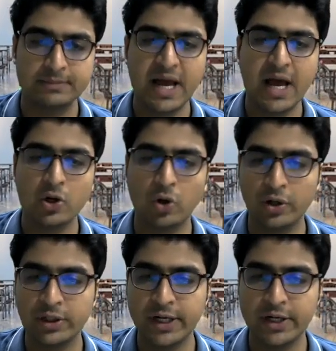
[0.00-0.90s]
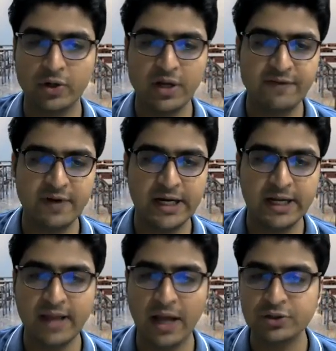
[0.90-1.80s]
by a constant, okay,
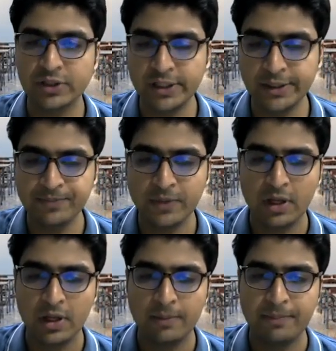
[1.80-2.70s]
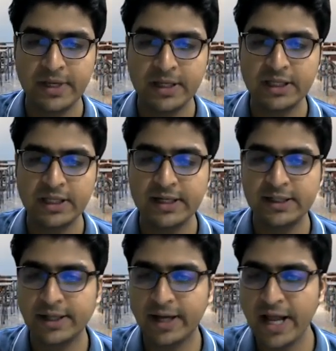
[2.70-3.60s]
it is actually being either
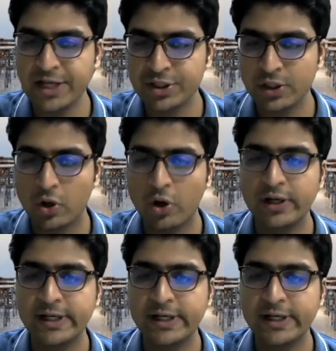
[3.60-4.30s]
stretched or